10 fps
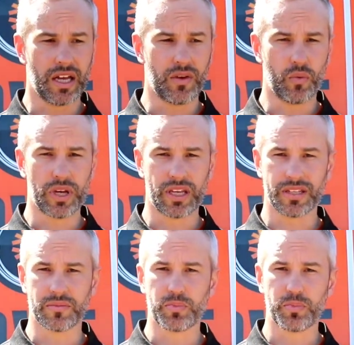We
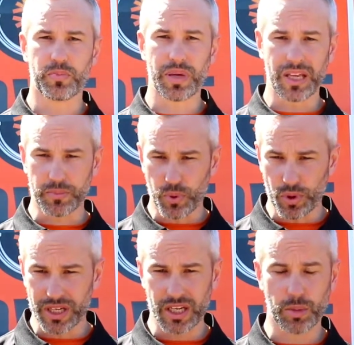can
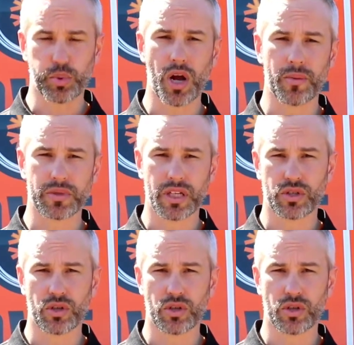pinpoint any problems that